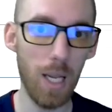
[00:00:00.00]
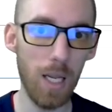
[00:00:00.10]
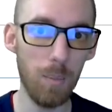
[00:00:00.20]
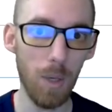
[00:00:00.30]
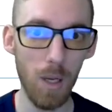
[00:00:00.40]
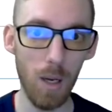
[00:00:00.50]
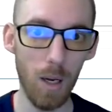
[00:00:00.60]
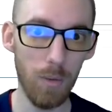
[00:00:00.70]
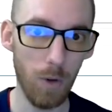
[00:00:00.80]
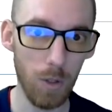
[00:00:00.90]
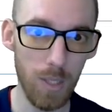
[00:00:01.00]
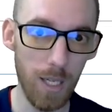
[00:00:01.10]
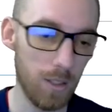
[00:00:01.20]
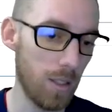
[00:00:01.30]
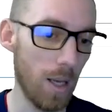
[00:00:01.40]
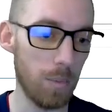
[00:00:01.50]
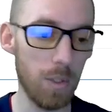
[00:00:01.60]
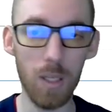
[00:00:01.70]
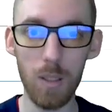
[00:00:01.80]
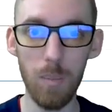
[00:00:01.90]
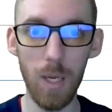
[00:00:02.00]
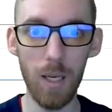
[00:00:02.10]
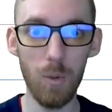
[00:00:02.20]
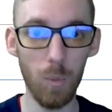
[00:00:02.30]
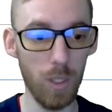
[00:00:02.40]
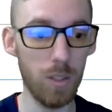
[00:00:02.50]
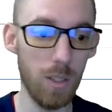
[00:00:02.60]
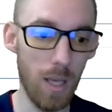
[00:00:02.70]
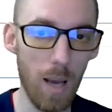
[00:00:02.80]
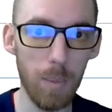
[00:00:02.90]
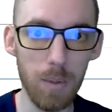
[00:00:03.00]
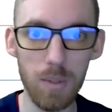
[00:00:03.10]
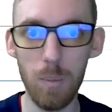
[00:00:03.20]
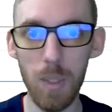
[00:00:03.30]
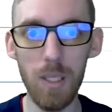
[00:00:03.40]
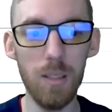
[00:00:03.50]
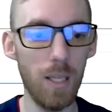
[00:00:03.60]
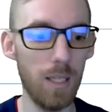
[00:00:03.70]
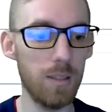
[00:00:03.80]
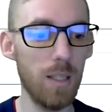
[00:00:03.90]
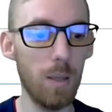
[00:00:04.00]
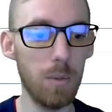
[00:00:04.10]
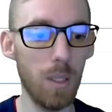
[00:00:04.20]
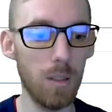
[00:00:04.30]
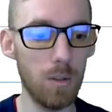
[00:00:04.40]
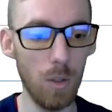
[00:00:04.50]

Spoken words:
the name of our take snapshot command, which happens to be take snapshot.